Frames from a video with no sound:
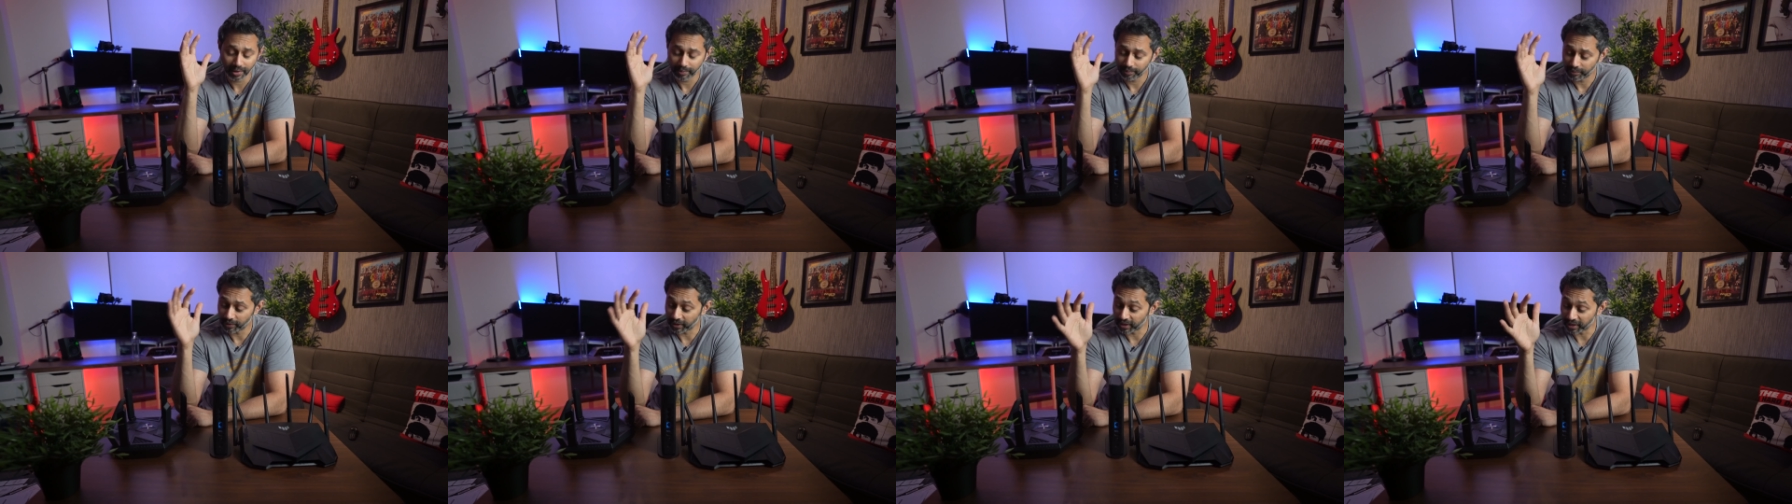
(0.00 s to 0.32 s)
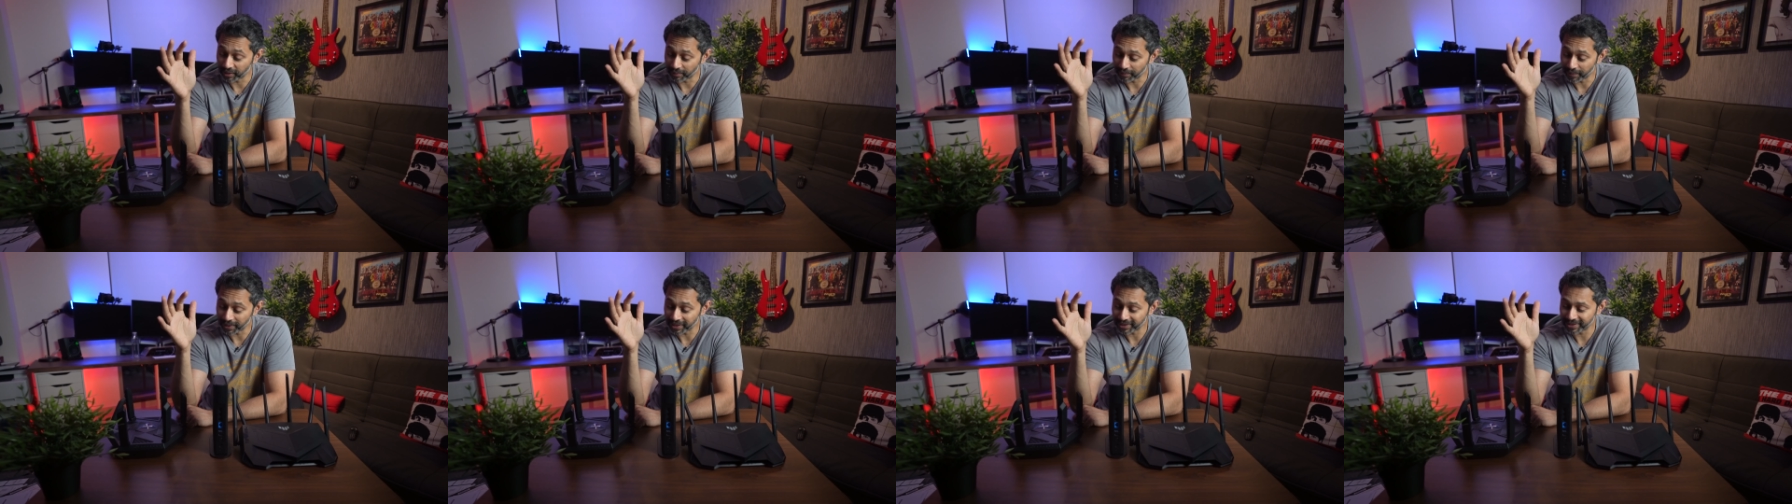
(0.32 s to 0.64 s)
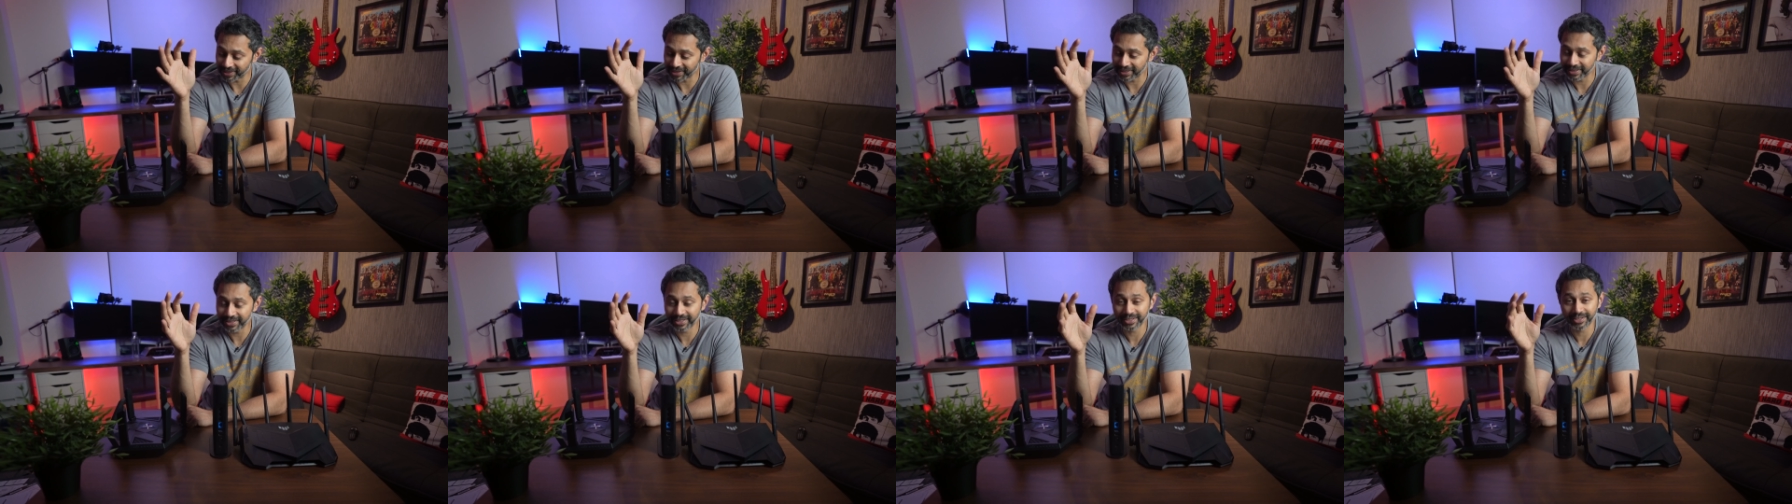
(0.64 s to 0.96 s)
Pretty
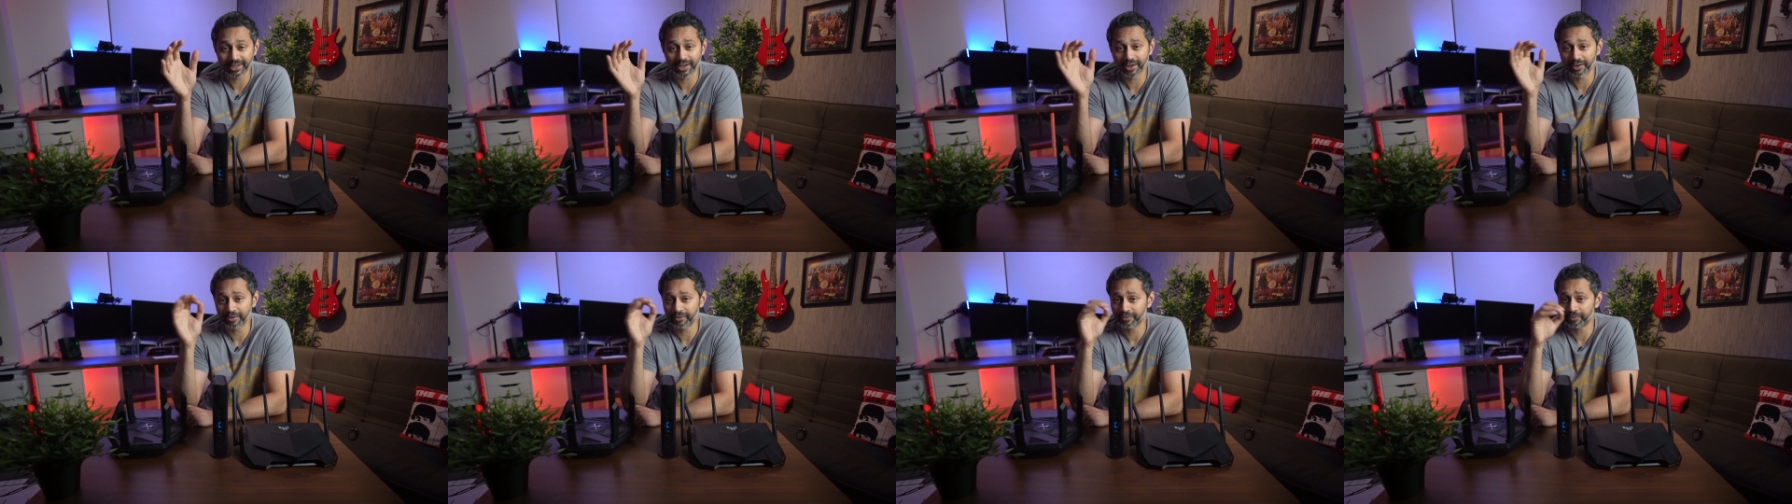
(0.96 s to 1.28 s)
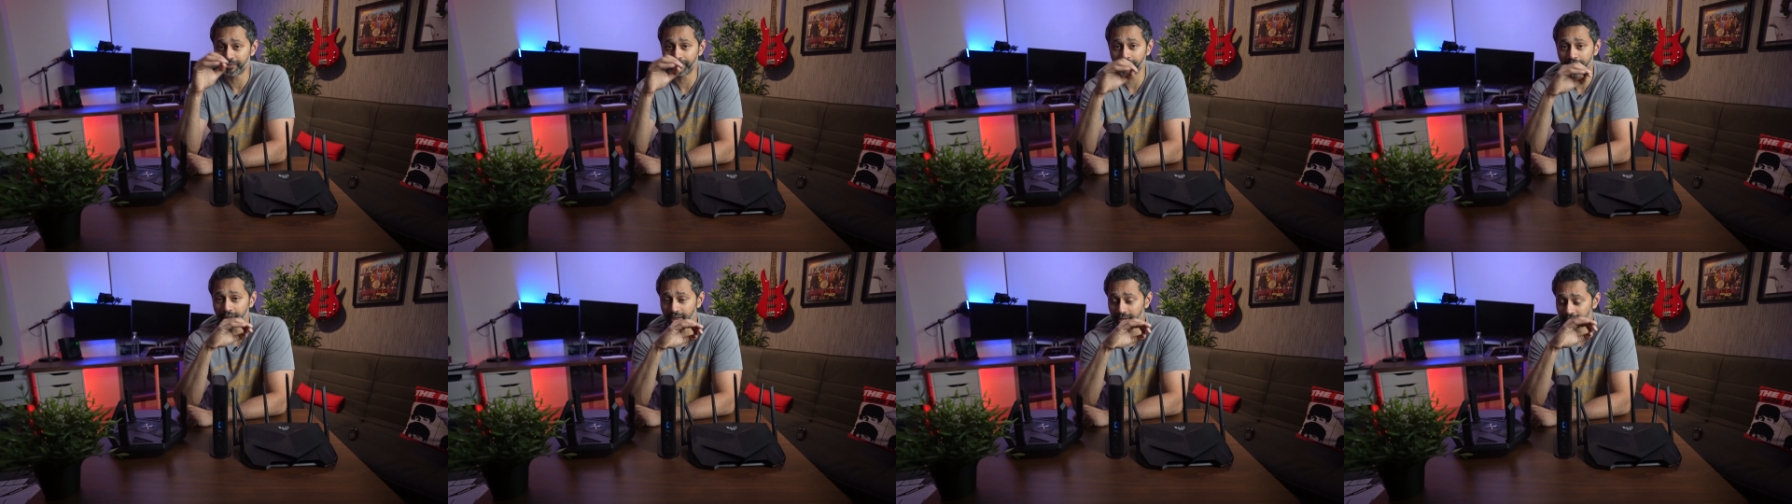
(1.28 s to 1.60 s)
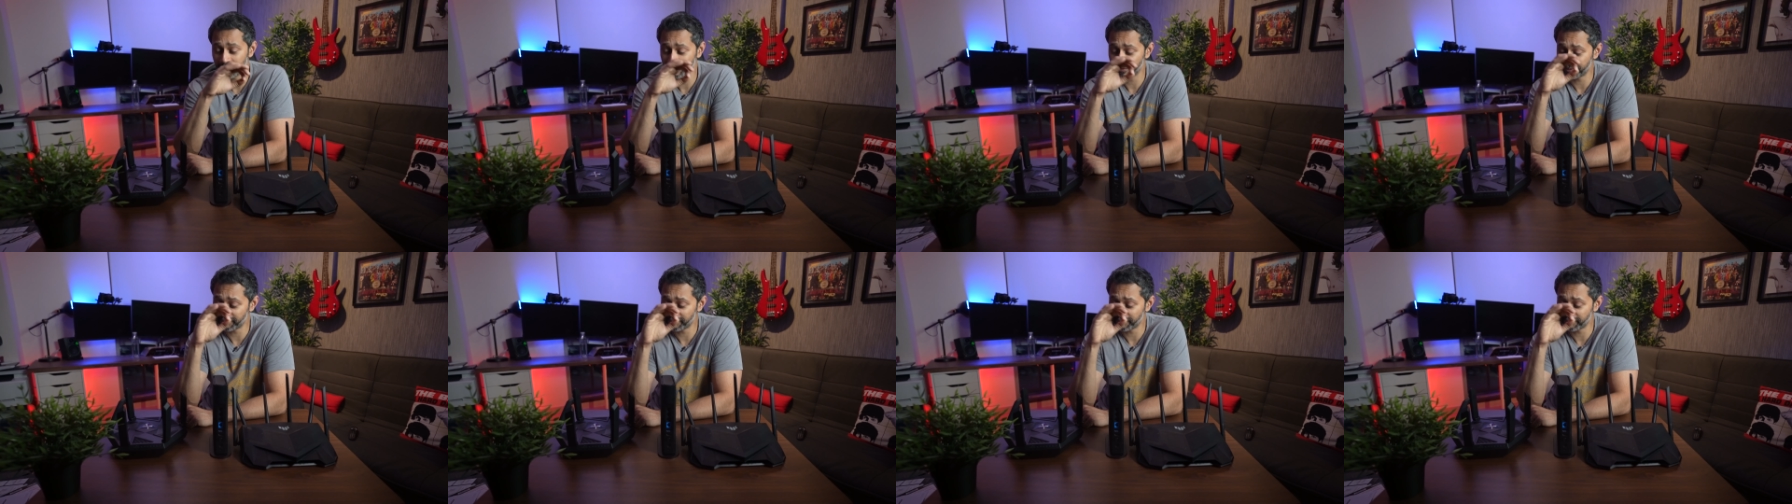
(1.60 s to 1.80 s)
amazing stuff. We're getting